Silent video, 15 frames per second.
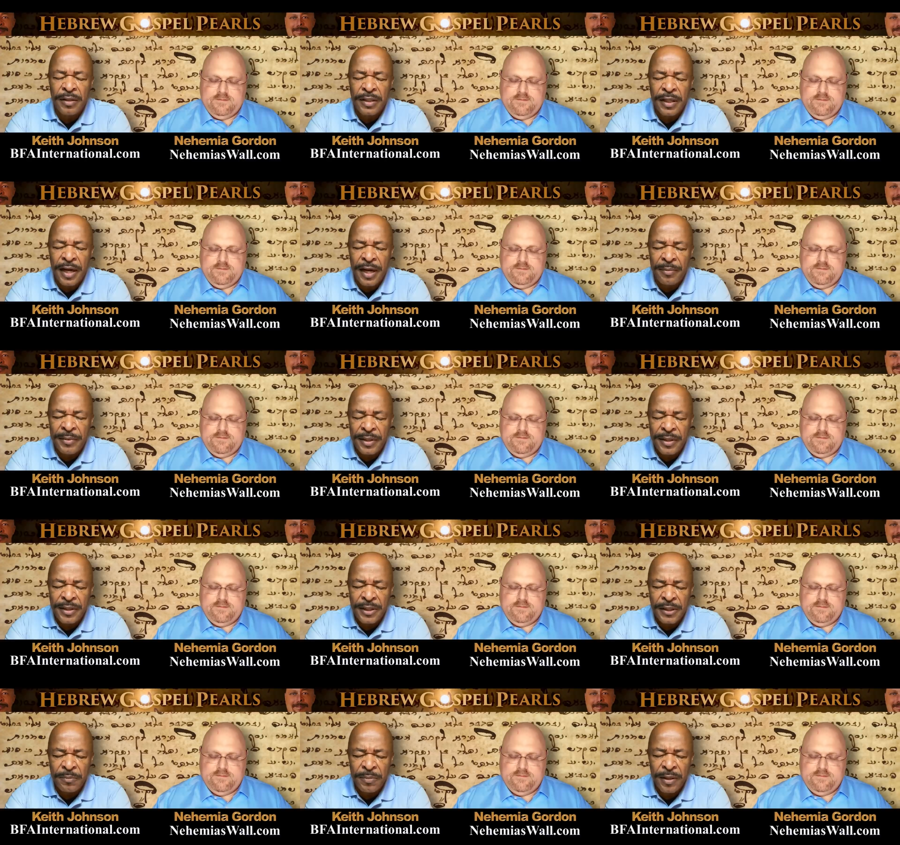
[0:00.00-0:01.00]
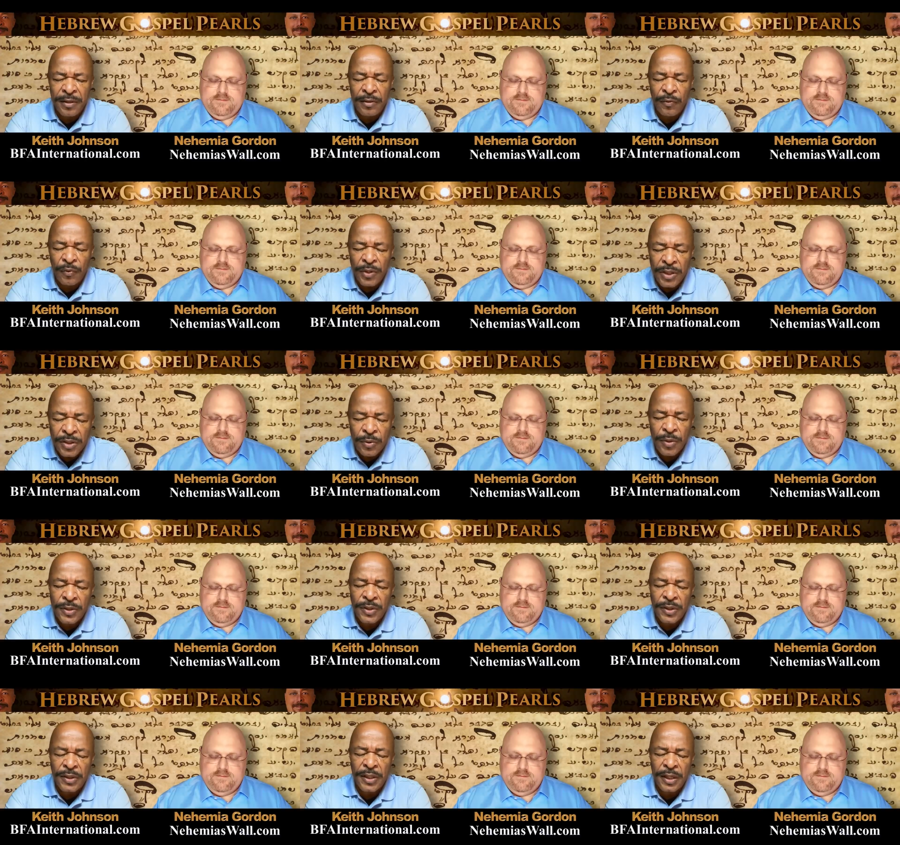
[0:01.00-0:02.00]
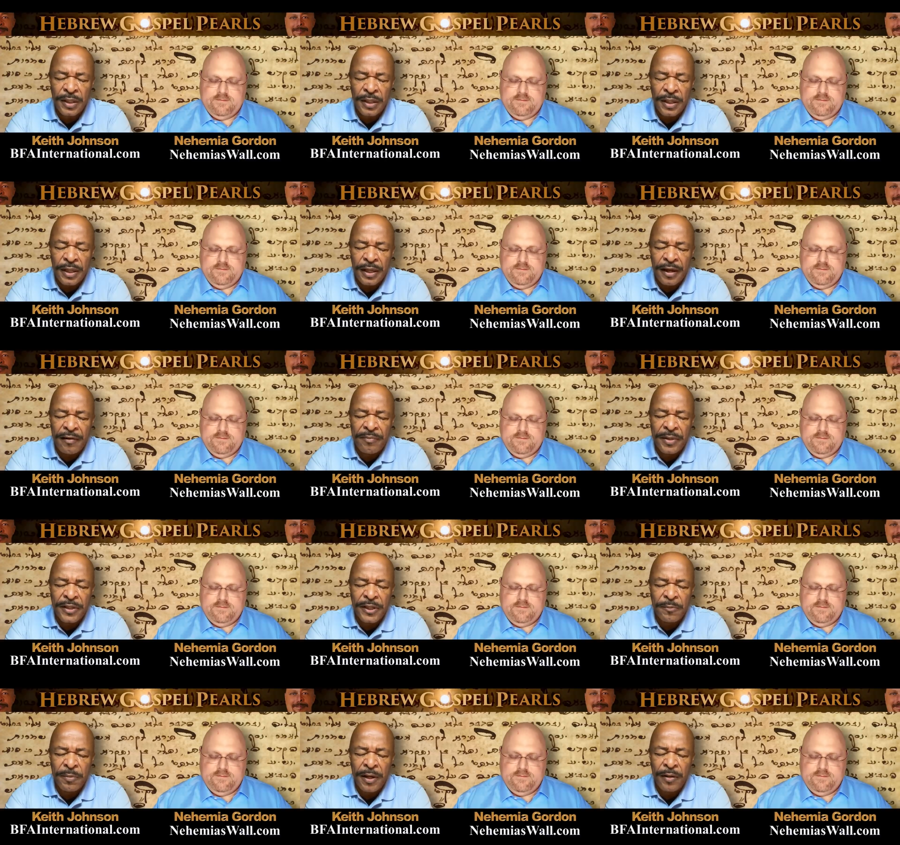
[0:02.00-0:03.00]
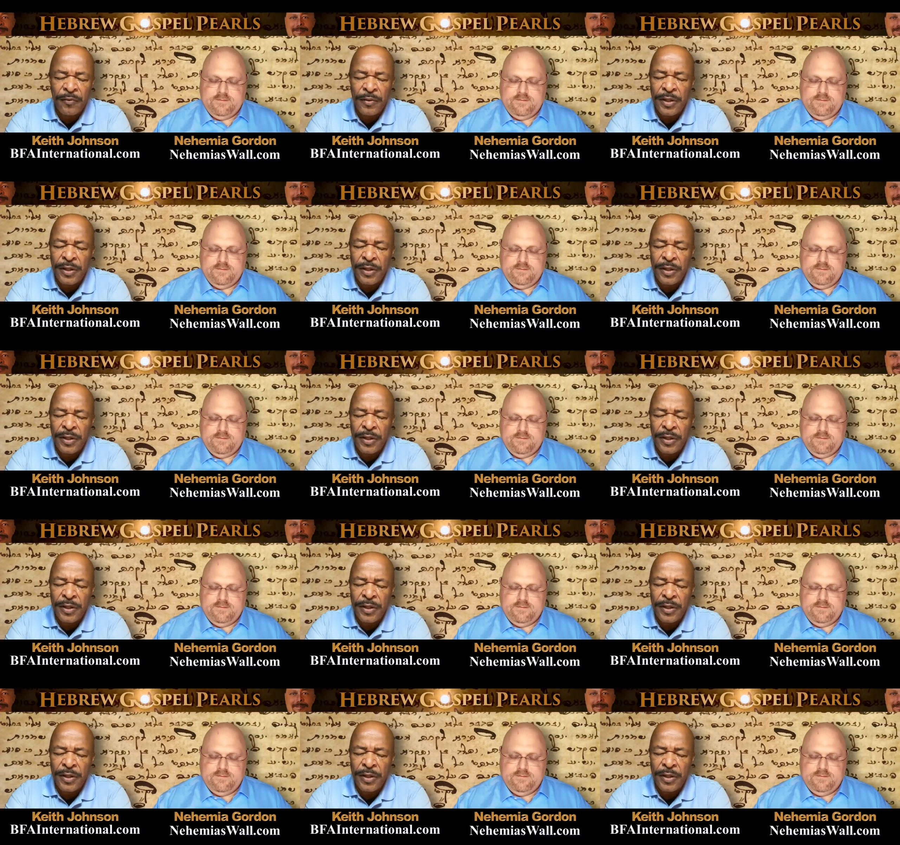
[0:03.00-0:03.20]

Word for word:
Speaker 1: the time that he has spent, the resources that have been spent.